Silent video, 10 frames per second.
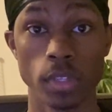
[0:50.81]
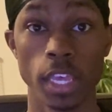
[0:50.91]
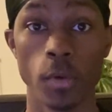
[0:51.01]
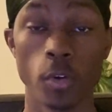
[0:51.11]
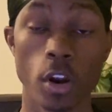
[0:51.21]

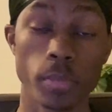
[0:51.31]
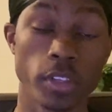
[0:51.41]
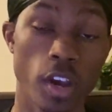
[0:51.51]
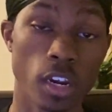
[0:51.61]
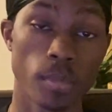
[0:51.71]
And we're going to be
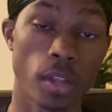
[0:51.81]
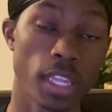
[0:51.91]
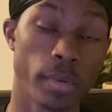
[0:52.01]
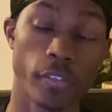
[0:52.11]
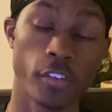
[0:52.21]
talking about that
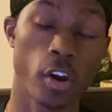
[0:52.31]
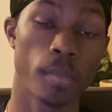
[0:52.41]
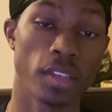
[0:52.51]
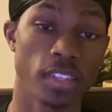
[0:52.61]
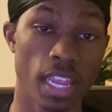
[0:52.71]
and referring
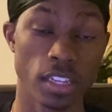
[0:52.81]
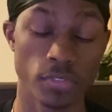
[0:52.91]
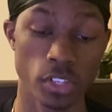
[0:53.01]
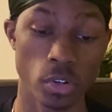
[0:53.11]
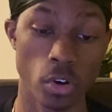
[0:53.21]
back to that as
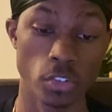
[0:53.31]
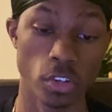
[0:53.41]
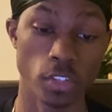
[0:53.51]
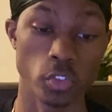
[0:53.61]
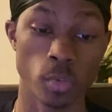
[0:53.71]
the video goes on too.